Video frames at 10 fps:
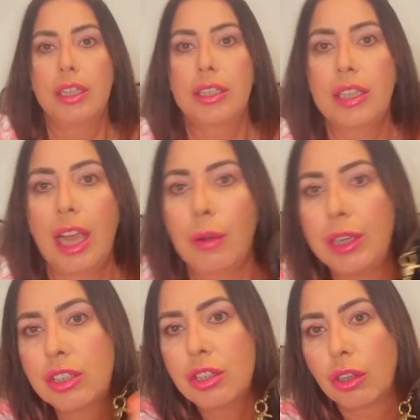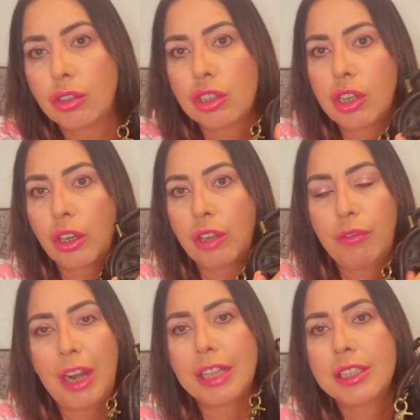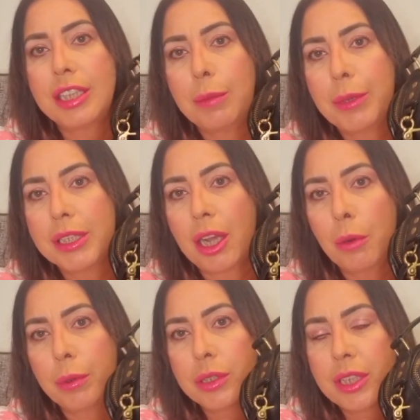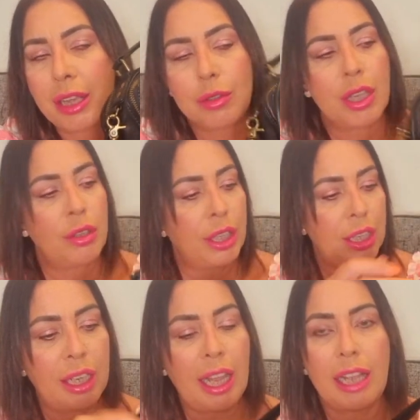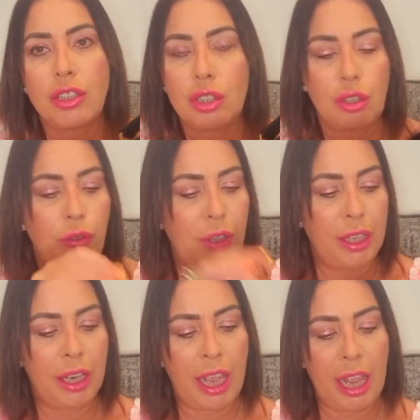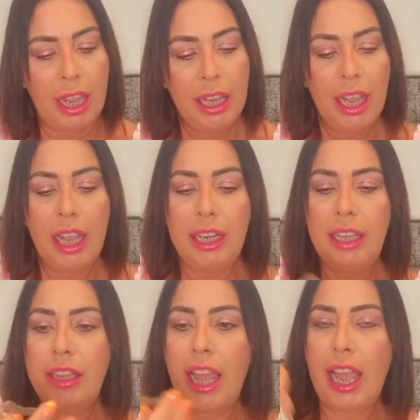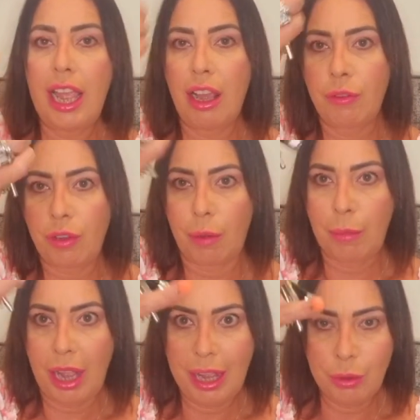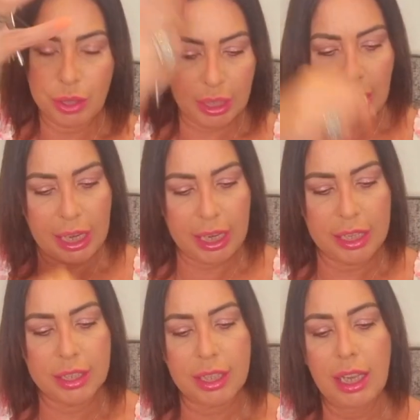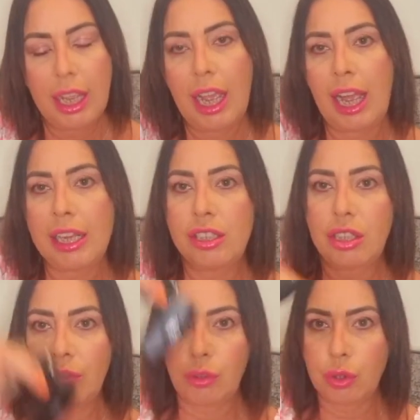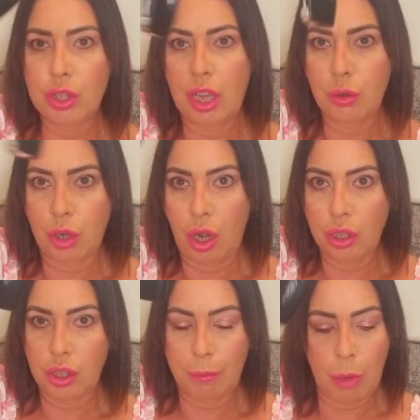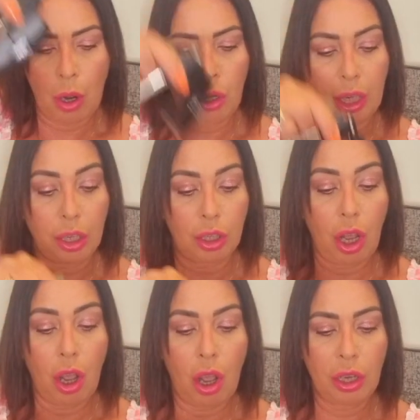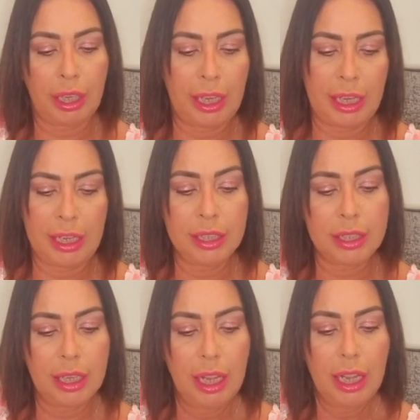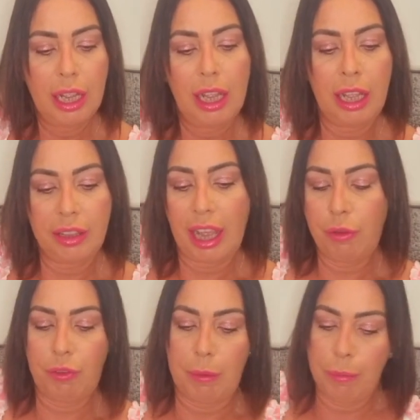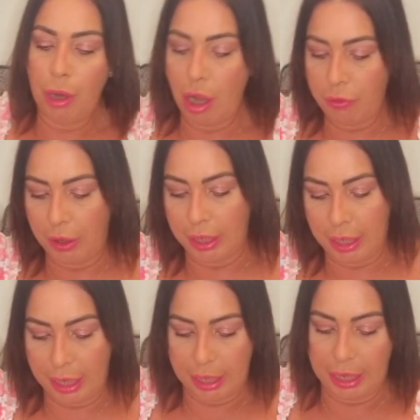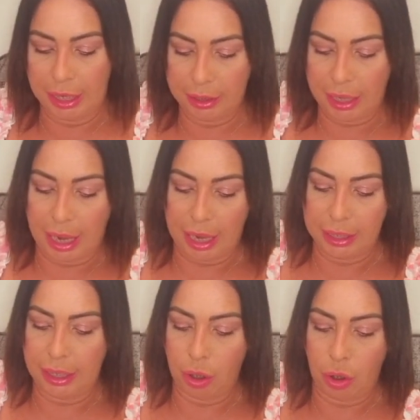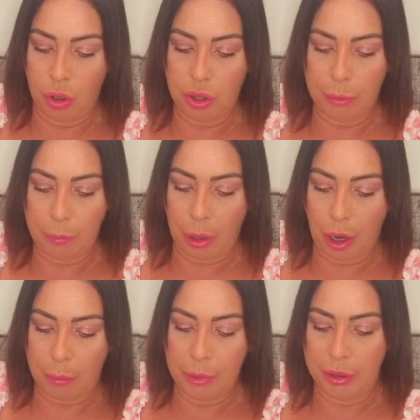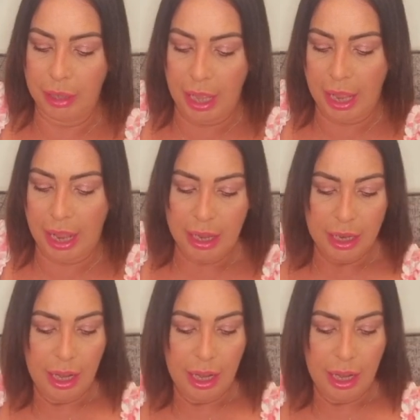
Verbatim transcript: So it's not just like a flat zip, it opens out so you get stuff in there. And in there, I've got my house keys and I've also got my car keys. And they fit perfectly in that little compartment there.